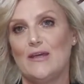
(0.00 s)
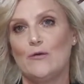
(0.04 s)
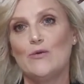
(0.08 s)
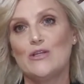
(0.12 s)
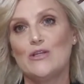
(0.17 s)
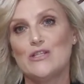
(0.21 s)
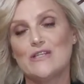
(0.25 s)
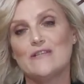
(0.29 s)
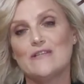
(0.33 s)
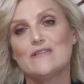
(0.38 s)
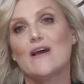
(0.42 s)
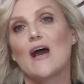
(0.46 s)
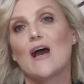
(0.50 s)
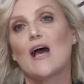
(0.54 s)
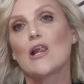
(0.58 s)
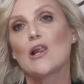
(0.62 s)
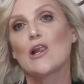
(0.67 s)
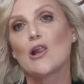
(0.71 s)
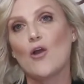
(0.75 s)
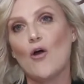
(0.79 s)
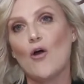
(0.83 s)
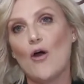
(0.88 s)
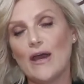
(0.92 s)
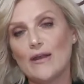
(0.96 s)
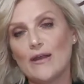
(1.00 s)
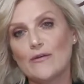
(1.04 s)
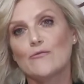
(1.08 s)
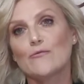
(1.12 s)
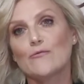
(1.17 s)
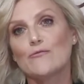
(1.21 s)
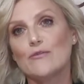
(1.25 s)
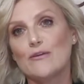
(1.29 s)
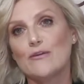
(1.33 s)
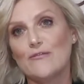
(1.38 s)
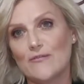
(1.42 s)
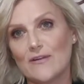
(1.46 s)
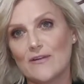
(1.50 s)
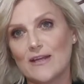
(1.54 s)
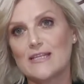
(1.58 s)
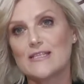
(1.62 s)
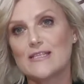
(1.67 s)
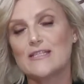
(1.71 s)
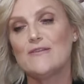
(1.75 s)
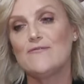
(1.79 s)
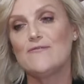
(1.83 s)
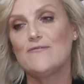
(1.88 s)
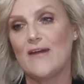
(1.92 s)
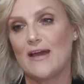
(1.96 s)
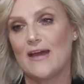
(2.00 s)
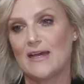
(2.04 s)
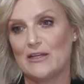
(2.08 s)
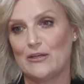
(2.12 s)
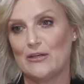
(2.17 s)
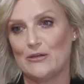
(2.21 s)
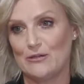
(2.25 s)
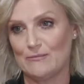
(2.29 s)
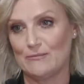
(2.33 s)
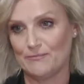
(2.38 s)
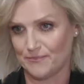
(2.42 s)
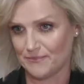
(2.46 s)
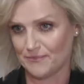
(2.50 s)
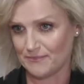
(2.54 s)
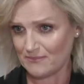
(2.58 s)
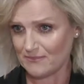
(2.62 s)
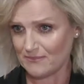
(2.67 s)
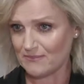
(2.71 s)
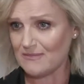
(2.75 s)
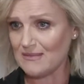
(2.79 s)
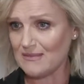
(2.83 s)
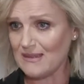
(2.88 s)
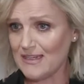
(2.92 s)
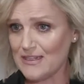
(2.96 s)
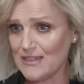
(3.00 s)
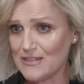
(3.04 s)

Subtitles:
which is a light reflective value, and